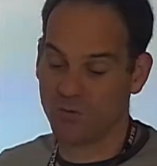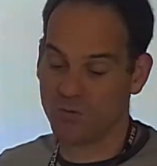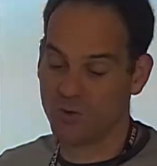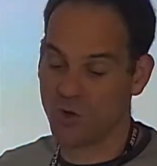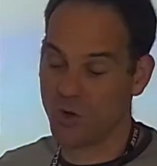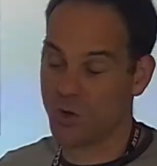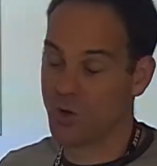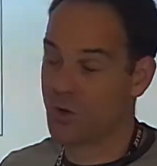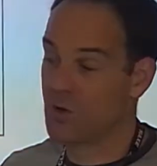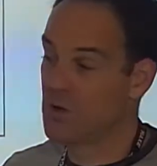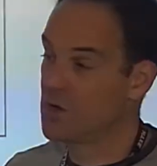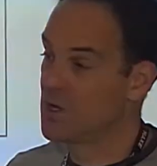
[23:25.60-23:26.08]

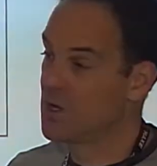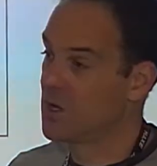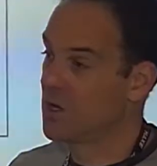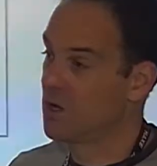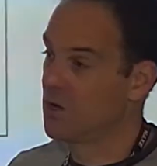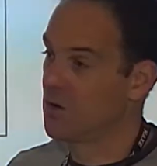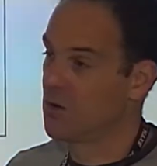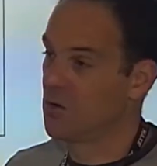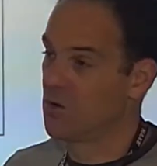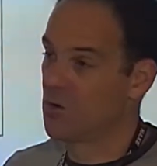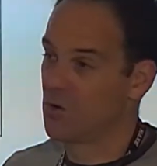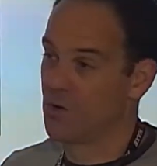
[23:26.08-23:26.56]
Node,
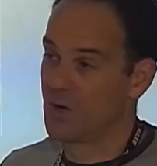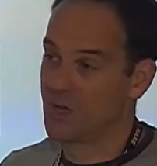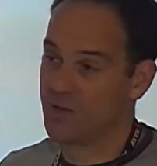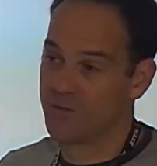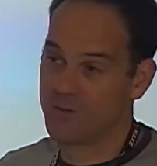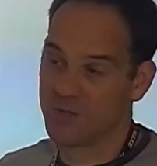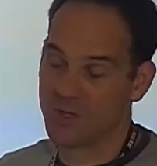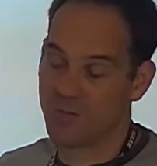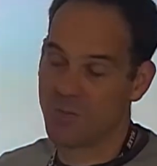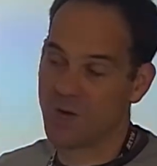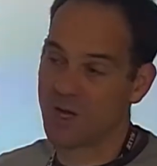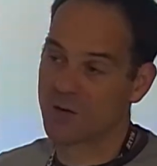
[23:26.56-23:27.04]
or
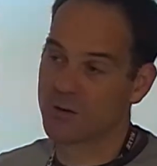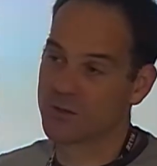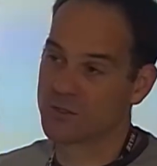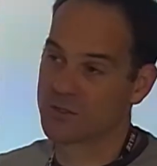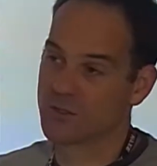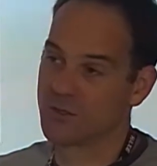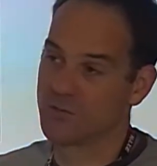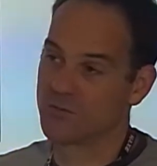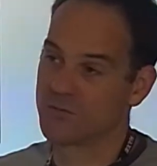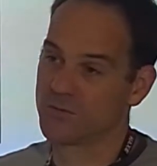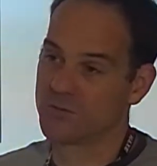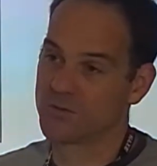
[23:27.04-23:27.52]
even the
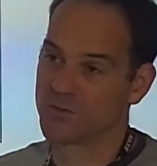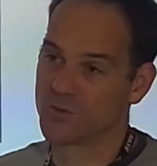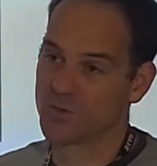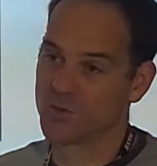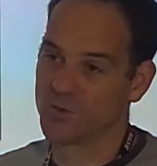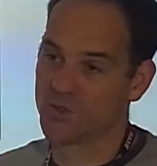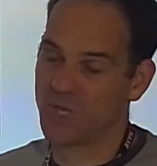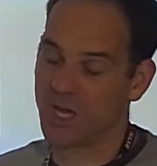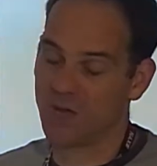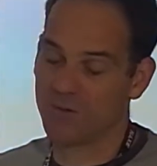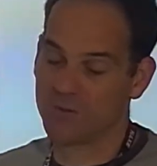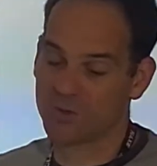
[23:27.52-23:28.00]
Microsoft
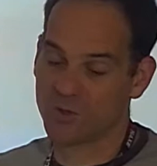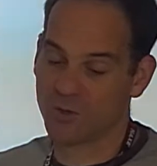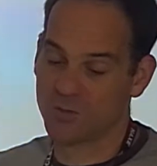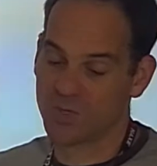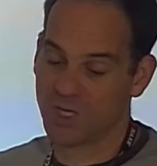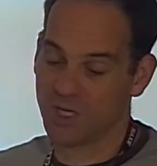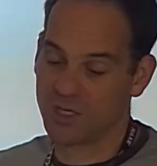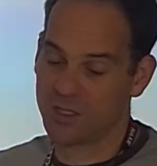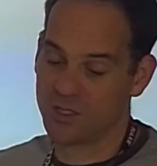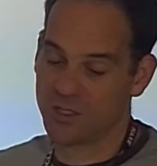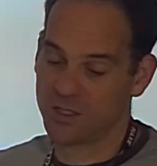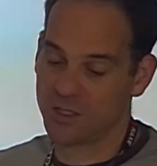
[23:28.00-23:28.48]
JavaScript
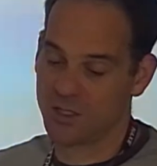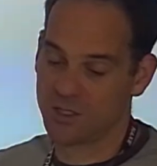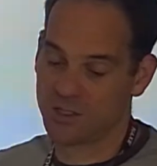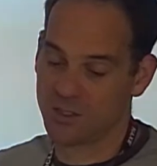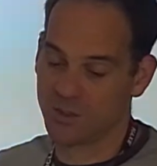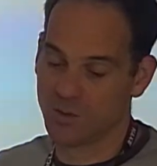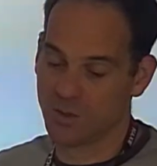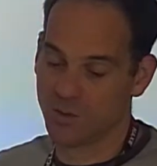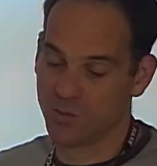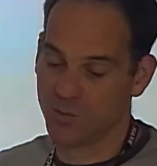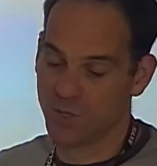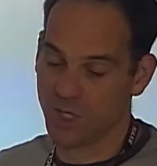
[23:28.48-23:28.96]
engine is
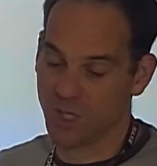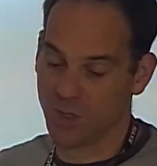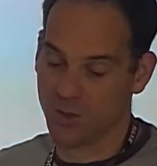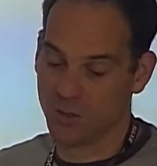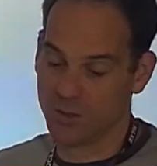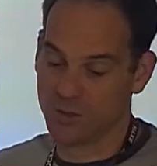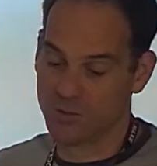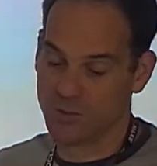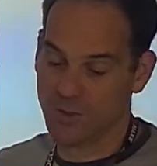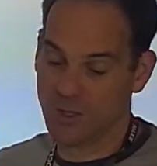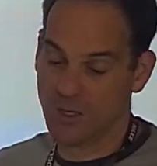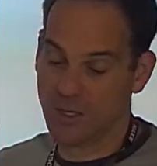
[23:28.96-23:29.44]
looking pretty
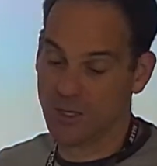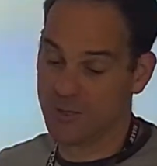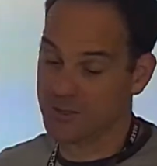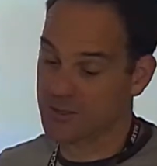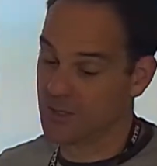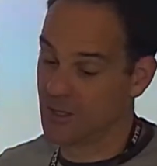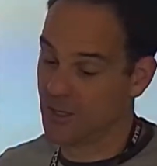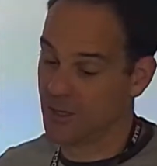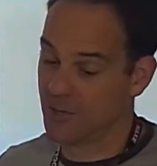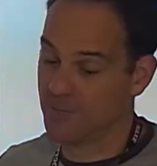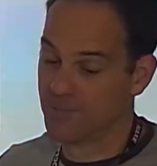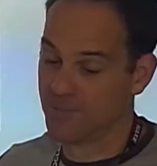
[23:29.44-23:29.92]
good as well.
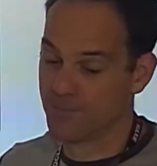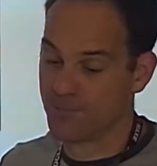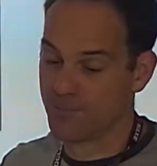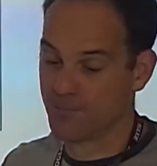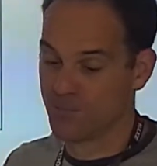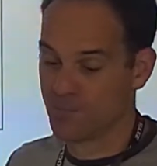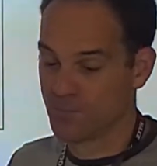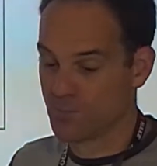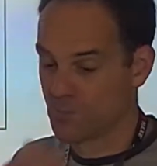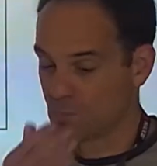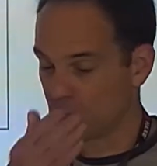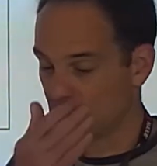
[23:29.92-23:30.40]
So
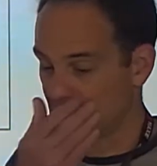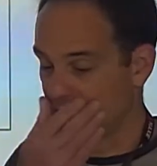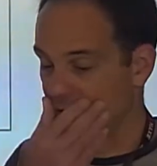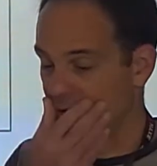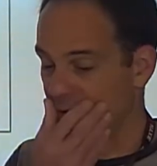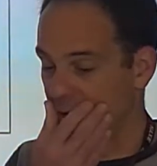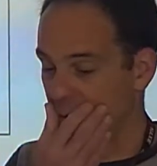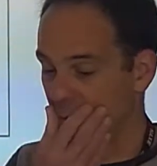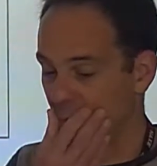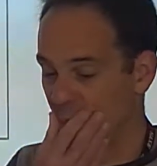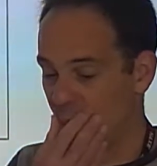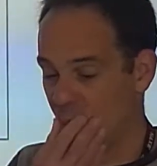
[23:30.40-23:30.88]

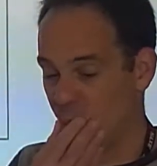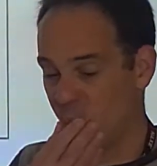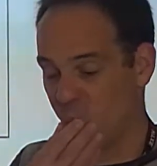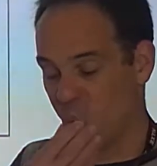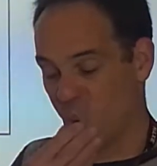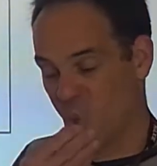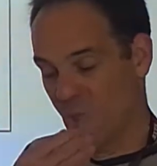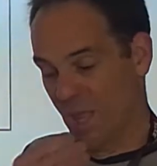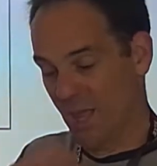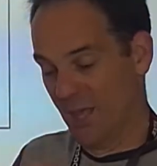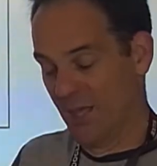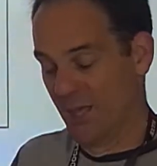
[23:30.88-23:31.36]

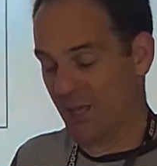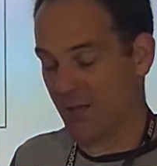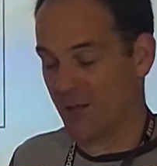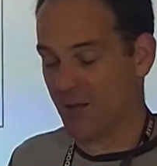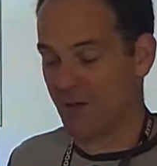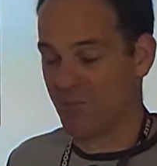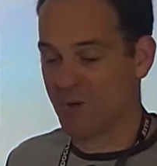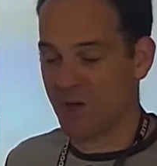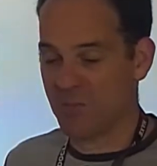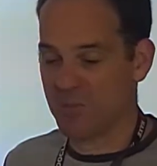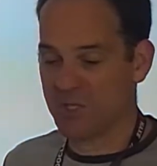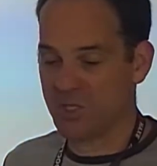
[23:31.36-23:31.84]

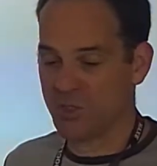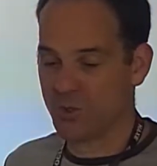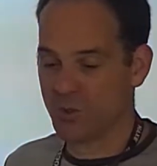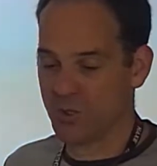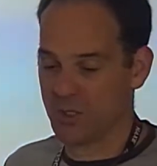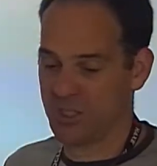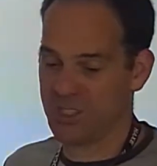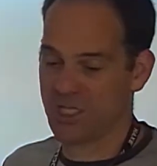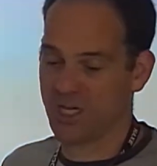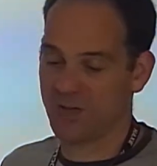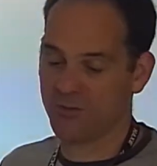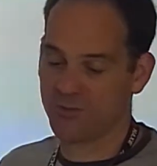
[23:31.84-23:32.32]
I might be
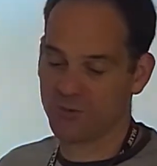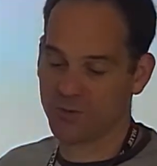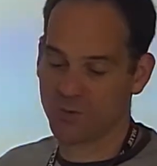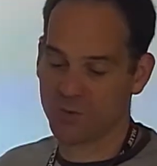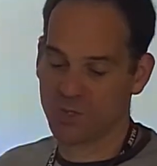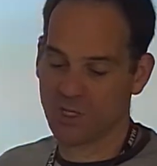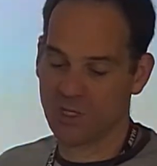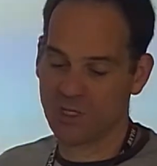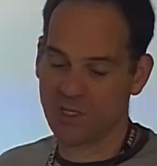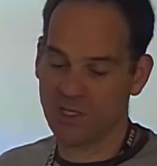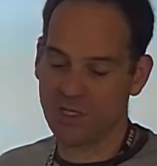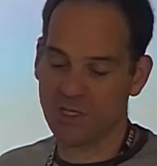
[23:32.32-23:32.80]
doing
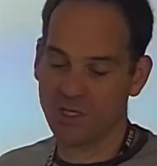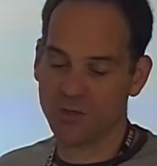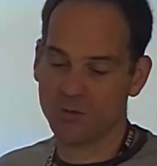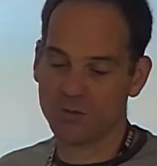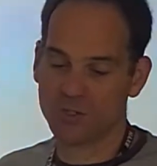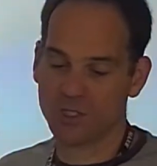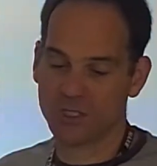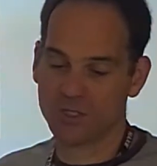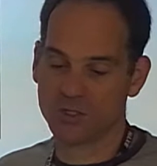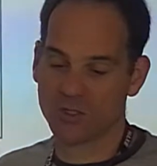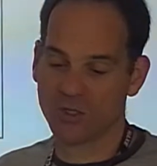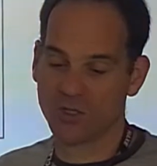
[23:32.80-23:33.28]
JavaScript a little
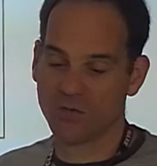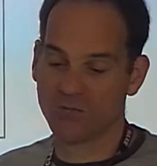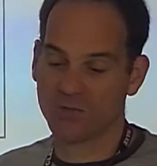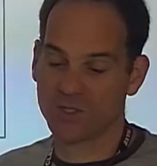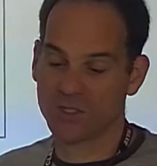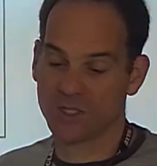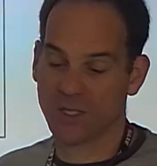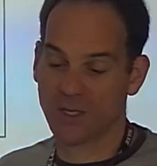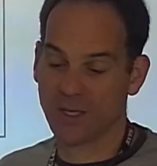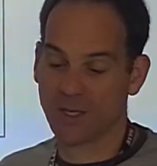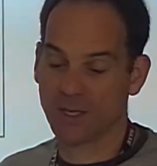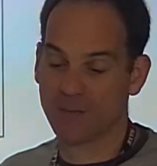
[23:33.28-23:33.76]
disservice
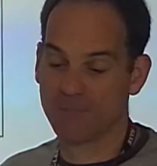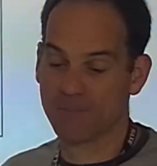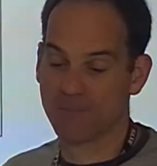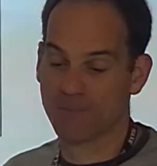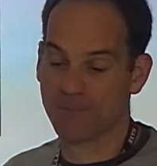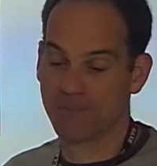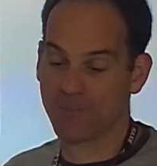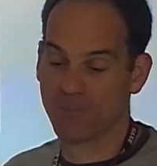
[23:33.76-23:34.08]
there.